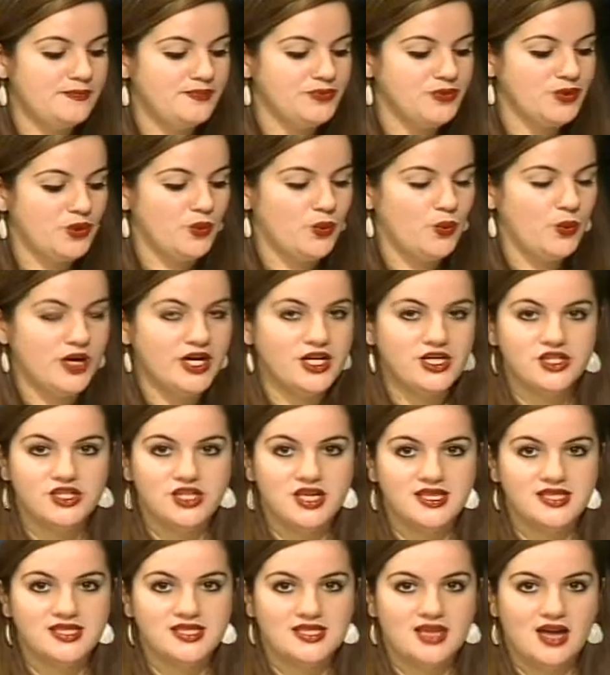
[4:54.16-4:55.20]
We're
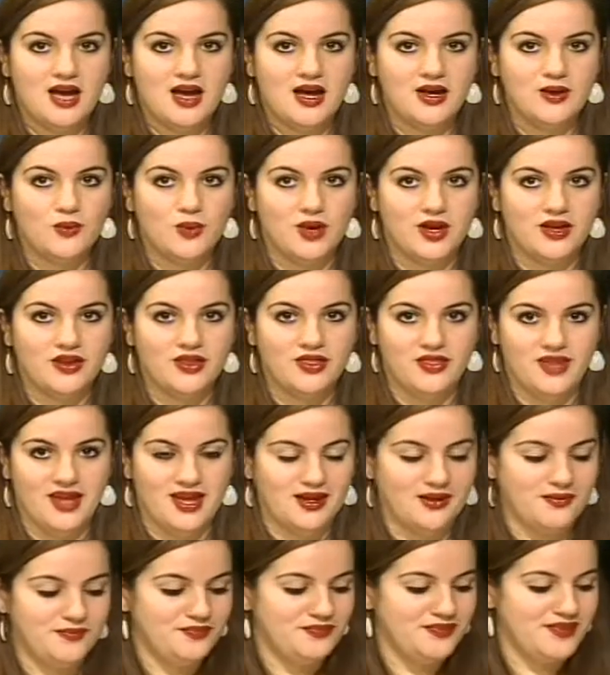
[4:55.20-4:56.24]
just not one
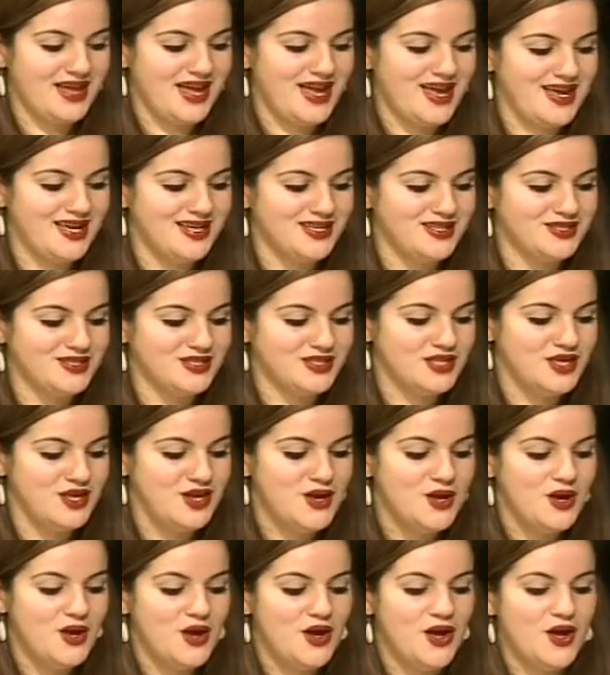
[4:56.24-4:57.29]
thing. And
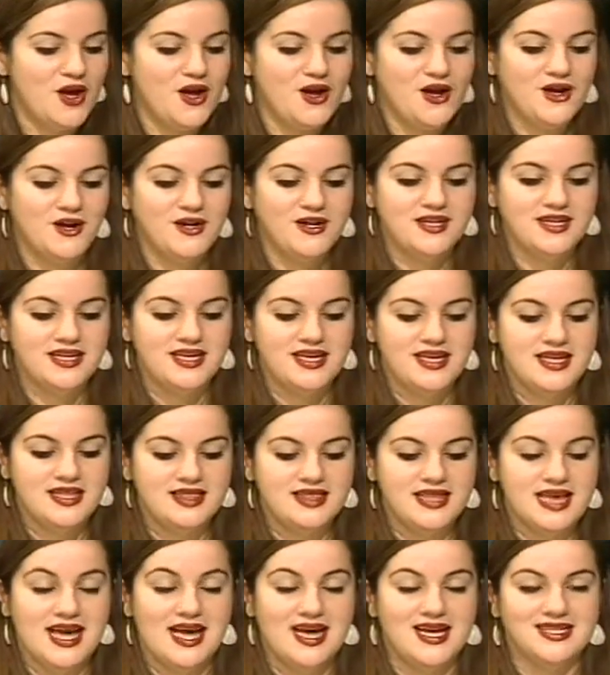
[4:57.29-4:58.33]
on
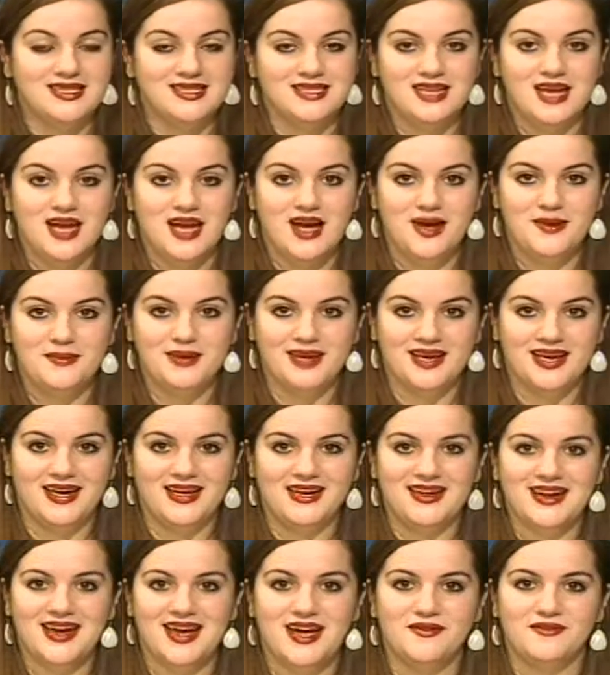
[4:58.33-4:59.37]
that
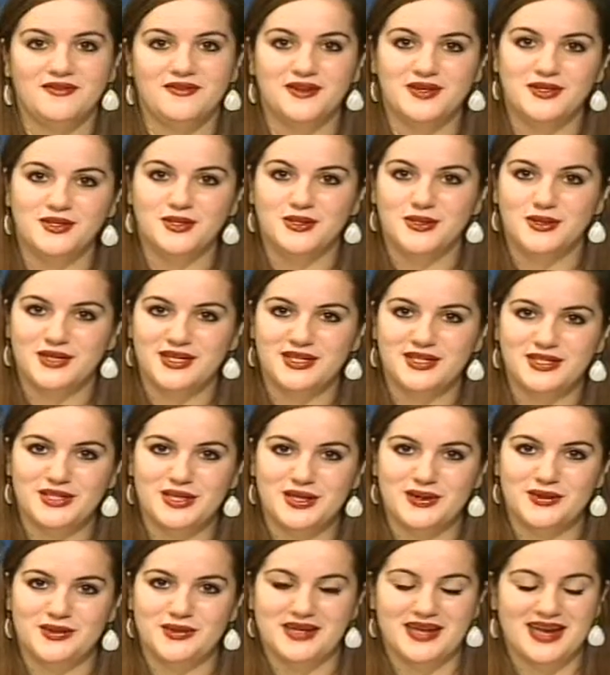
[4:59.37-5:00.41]
topic, I have a funny story to share
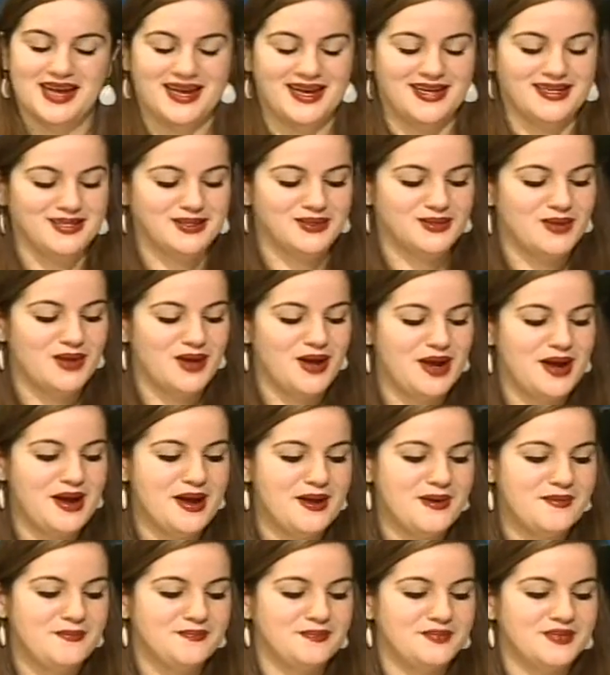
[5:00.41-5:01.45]
with you guys.
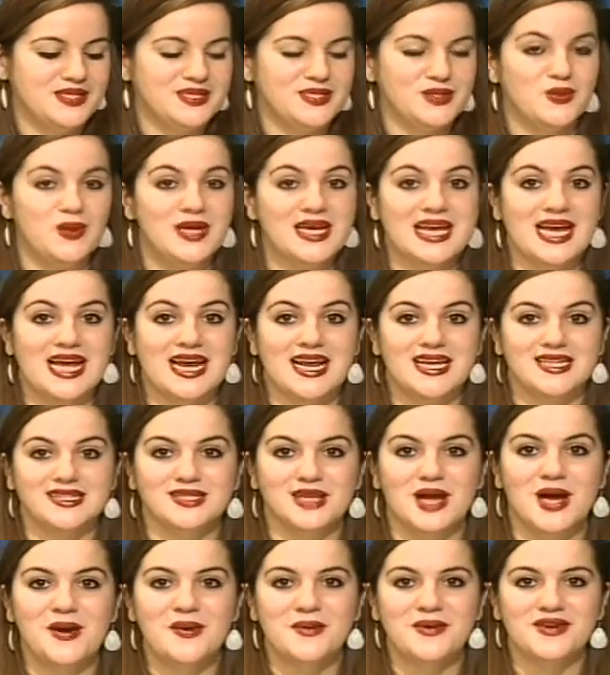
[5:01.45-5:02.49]
This weekend, I
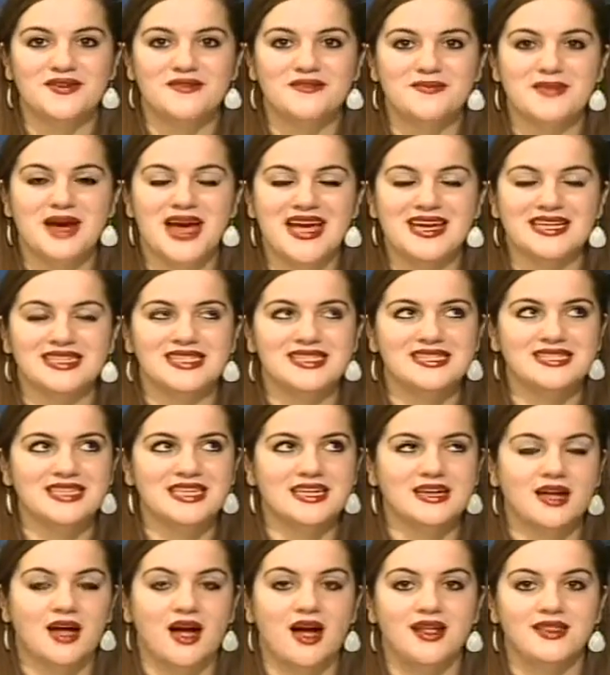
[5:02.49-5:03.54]
saw one of my
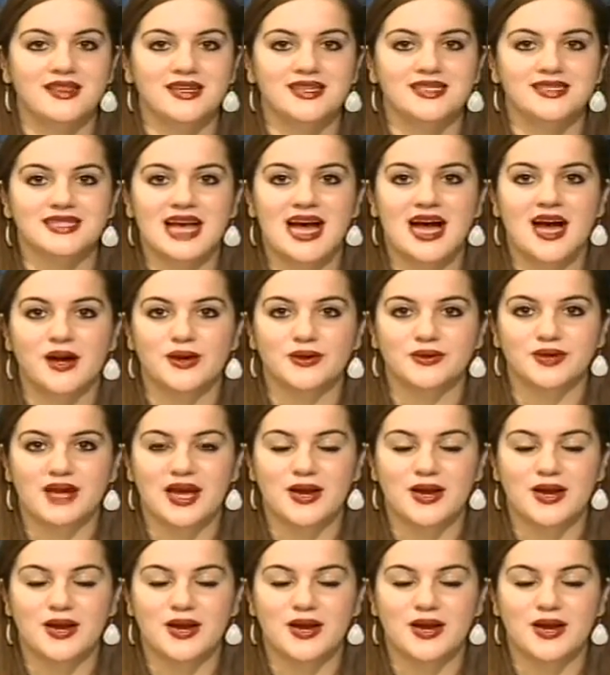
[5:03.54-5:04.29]
distant colleagues out.